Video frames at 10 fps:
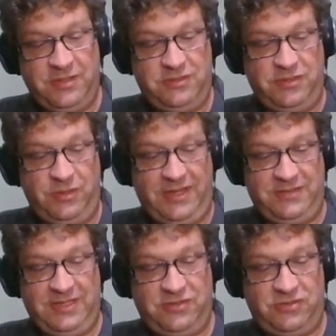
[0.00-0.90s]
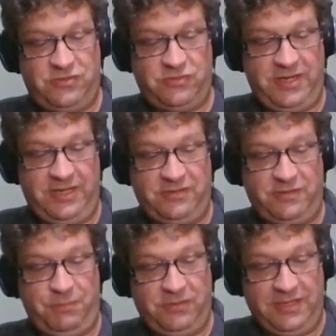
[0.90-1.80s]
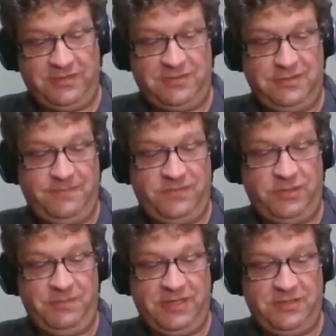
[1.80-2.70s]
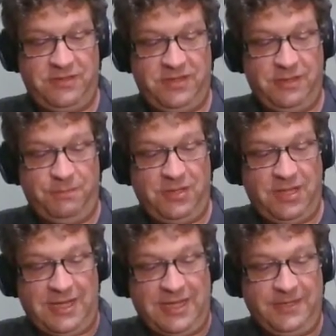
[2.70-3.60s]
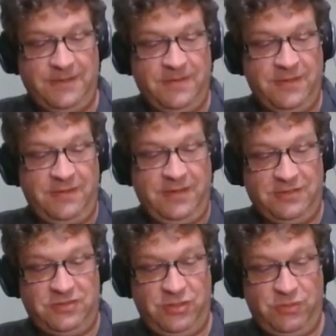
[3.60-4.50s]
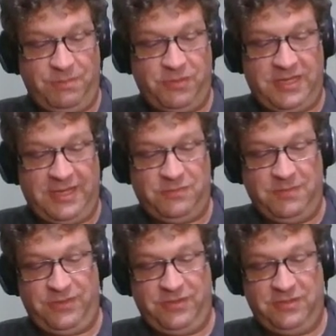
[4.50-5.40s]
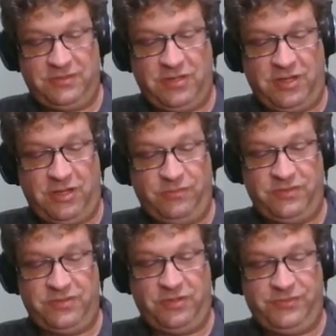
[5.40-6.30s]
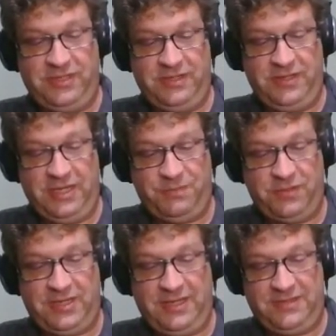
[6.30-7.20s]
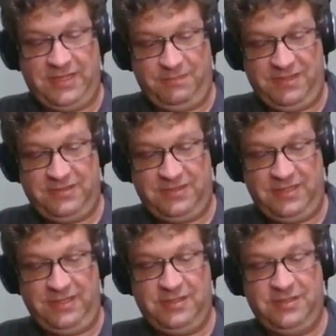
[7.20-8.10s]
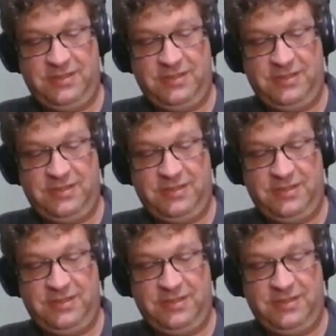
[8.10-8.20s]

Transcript: So as each string is submitted to the apply, its toUpperCase method is called, resulting in the uppercase ABC.